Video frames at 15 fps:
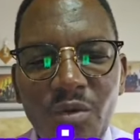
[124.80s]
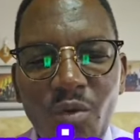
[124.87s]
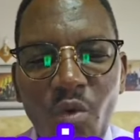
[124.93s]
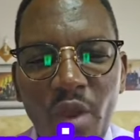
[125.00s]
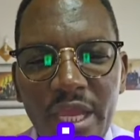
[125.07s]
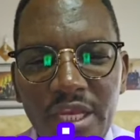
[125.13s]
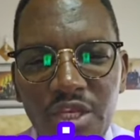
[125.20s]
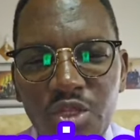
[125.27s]

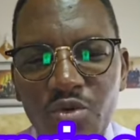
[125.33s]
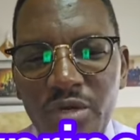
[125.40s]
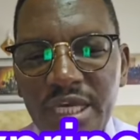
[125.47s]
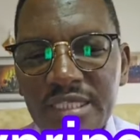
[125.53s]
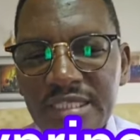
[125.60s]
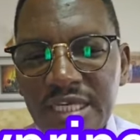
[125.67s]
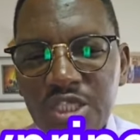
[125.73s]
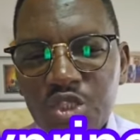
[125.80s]
when you
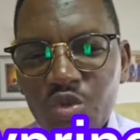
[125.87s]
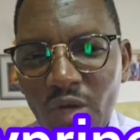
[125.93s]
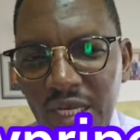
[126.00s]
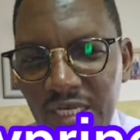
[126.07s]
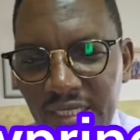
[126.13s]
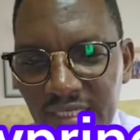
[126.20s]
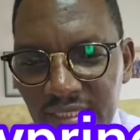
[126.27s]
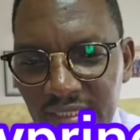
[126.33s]
enter into a
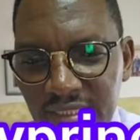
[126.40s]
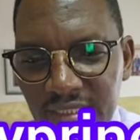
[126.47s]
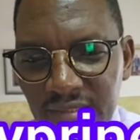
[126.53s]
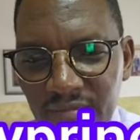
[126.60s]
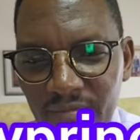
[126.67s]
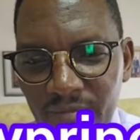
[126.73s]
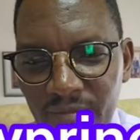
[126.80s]
lease,